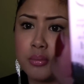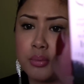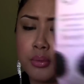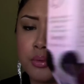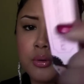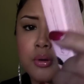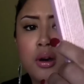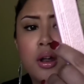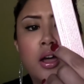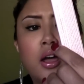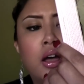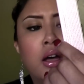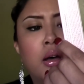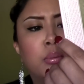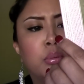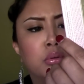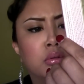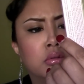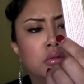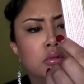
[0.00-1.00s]

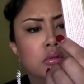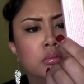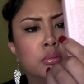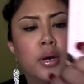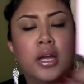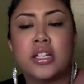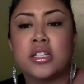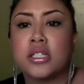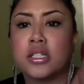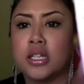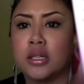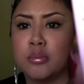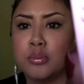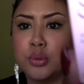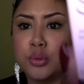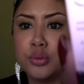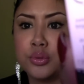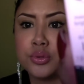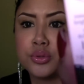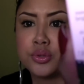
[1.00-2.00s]
brightening
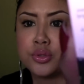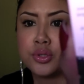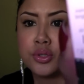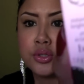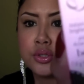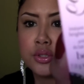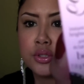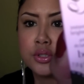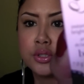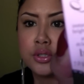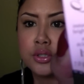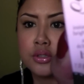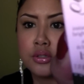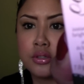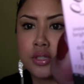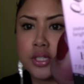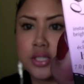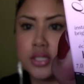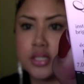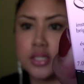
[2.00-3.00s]
boost.
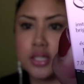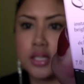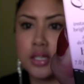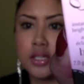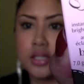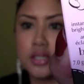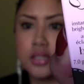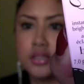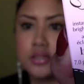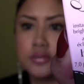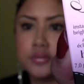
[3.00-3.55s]
Right there.